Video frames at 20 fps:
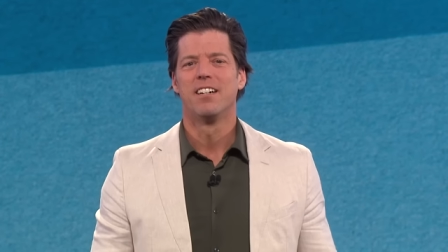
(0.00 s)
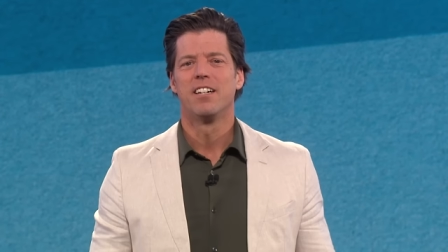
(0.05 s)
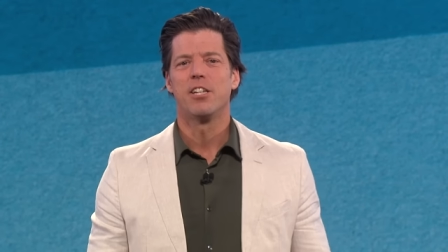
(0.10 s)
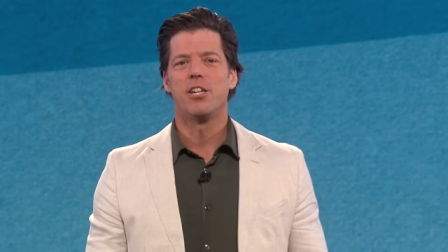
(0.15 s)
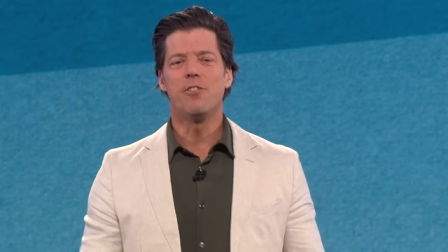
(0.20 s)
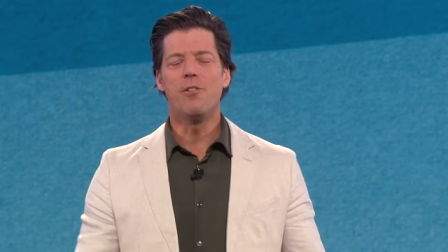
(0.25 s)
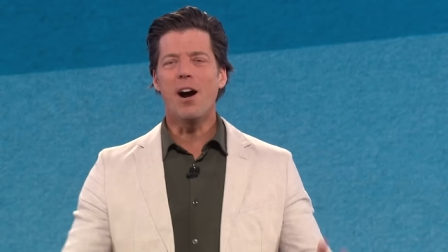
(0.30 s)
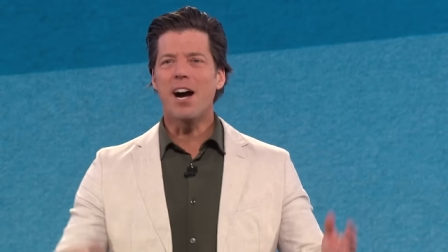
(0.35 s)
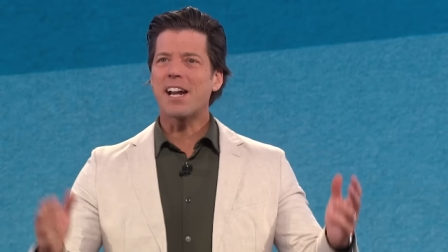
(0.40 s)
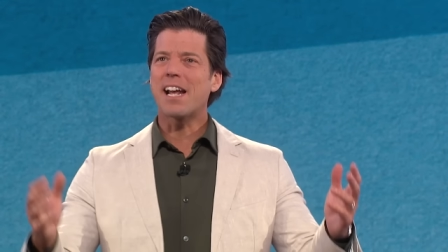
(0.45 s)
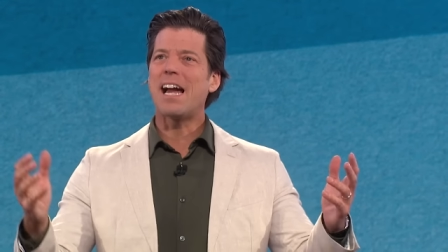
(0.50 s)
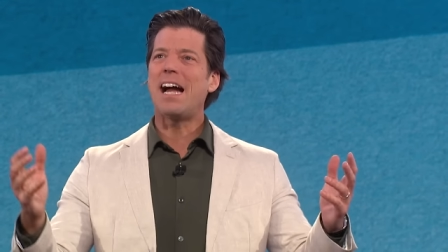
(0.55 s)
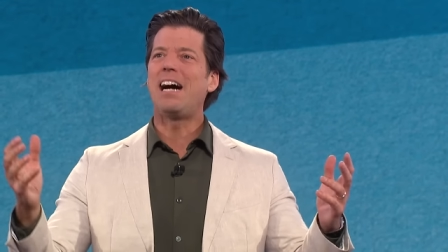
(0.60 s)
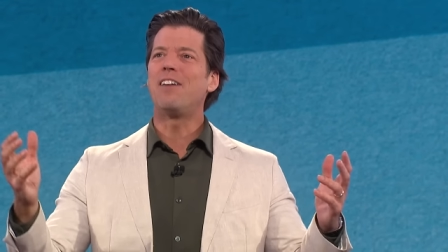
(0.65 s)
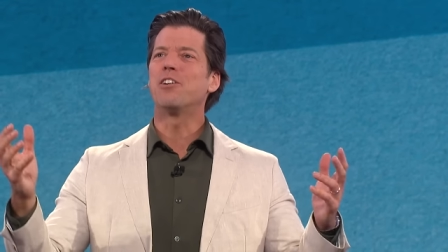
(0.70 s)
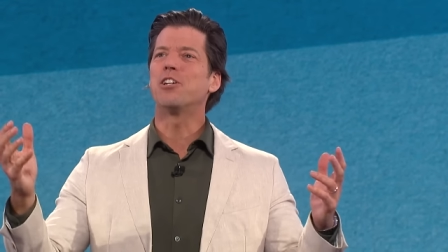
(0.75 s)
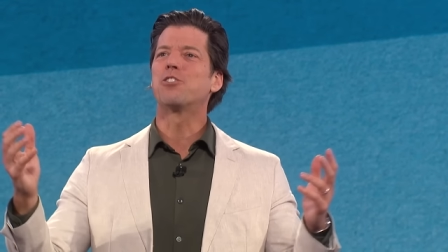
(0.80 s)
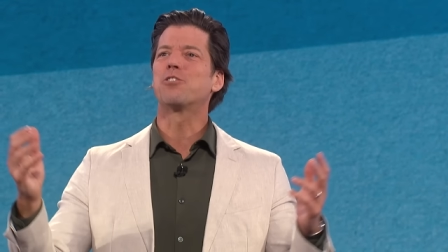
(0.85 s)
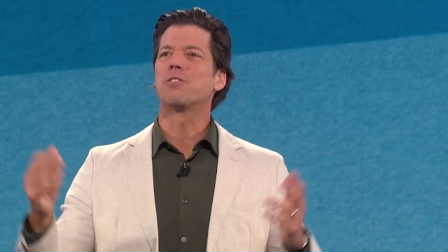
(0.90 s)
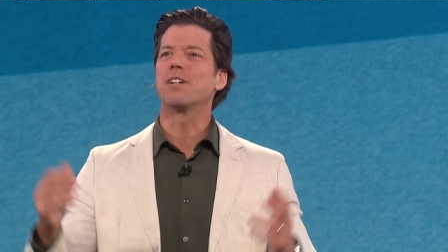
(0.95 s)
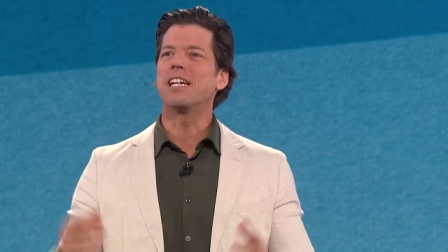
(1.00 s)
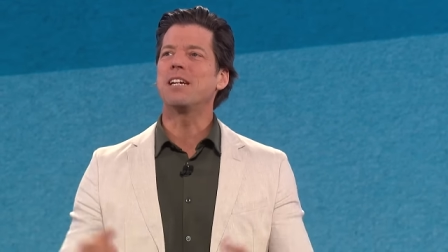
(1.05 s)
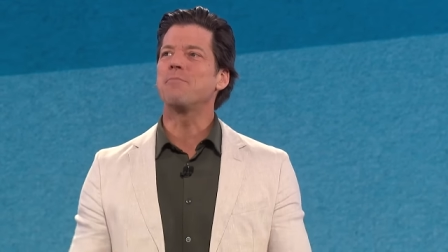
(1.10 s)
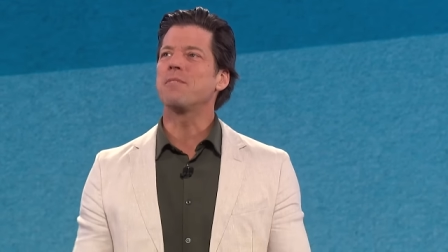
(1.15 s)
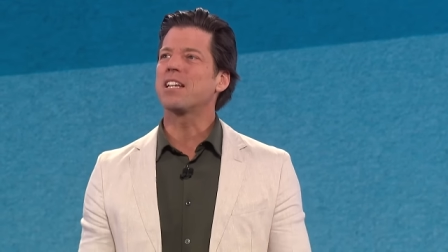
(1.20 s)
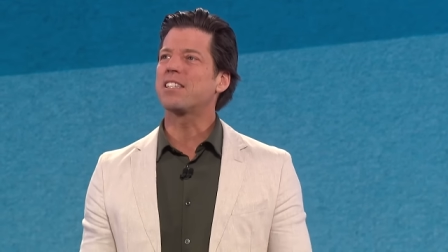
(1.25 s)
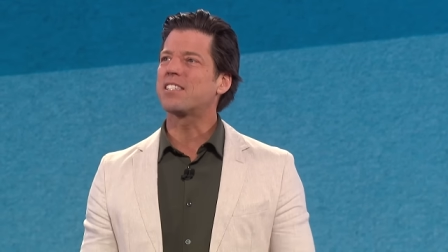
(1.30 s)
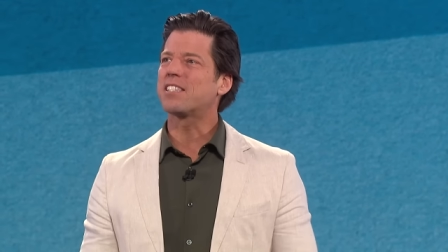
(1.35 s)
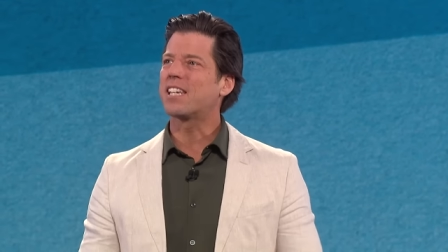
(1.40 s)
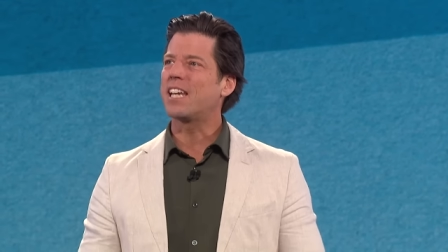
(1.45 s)
You ought to have a
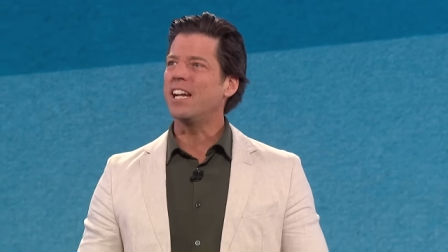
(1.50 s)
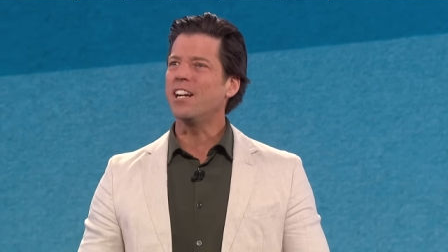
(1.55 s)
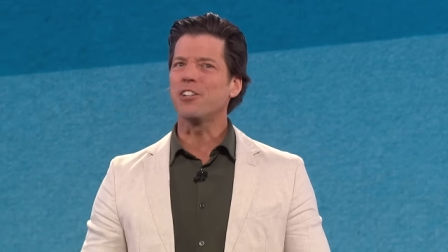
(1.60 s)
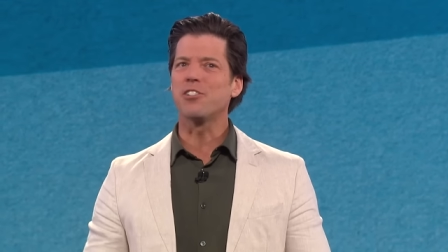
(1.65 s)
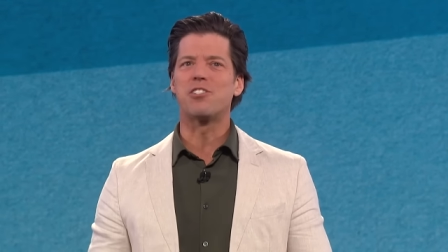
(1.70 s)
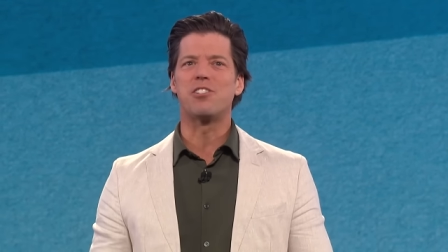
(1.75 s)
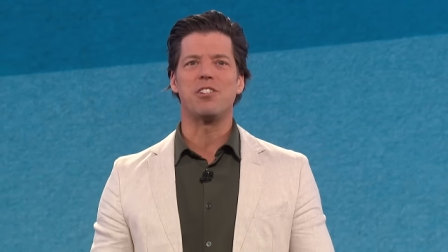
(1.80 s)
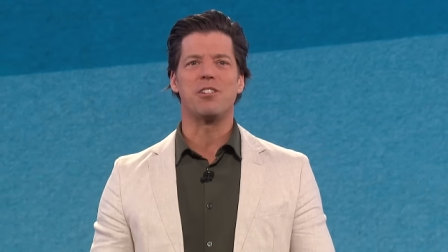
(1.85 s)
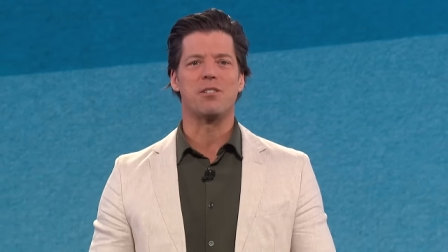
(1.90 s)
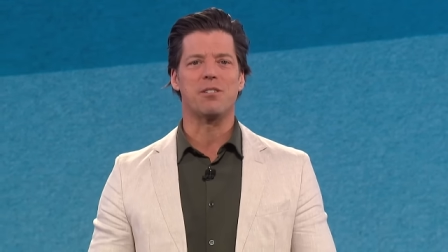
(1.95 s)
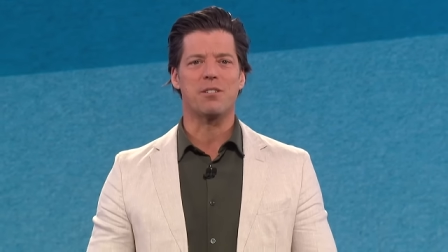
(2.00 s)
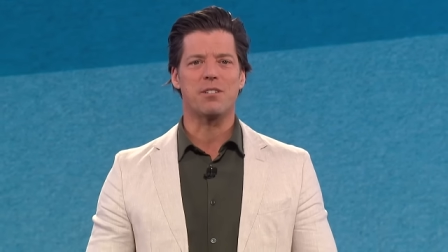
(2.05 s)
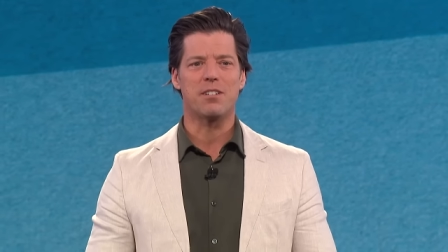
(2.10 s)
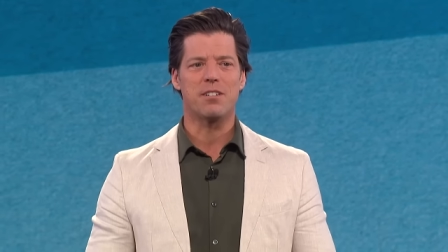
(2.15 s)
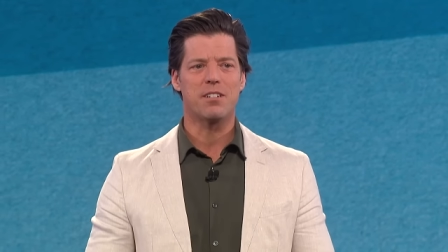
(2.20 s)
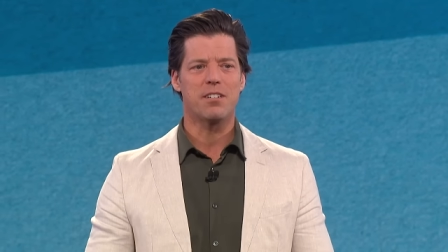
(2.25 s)
dream that scares you.